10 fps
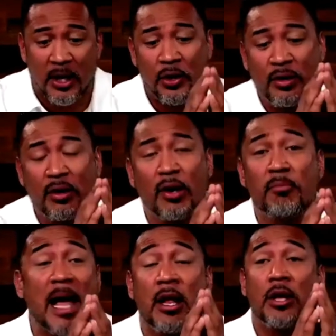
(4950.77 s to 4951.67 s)
You can go,
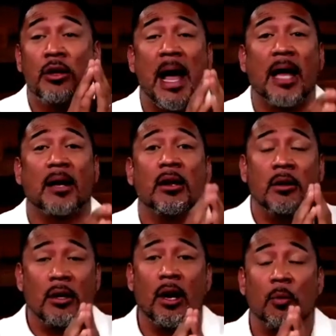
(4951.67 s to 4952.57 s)
Matt, Matt,
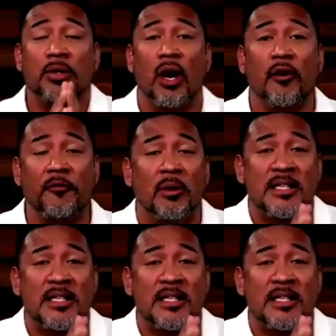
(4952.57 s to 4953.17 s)
uh, Rodolfo,